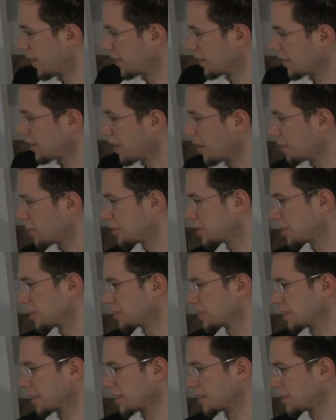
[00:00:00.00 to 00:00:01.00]
And the common
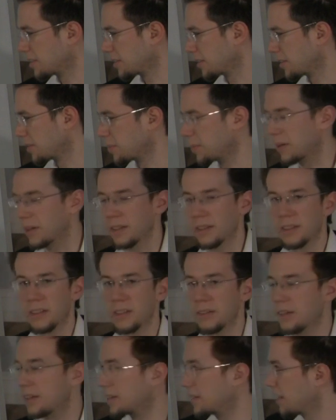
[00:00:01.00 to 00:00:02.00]
tone's good too, but
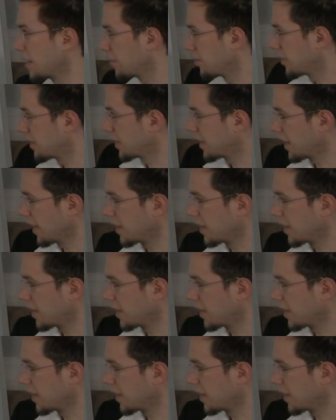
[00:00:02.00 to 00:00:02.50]
you can definitely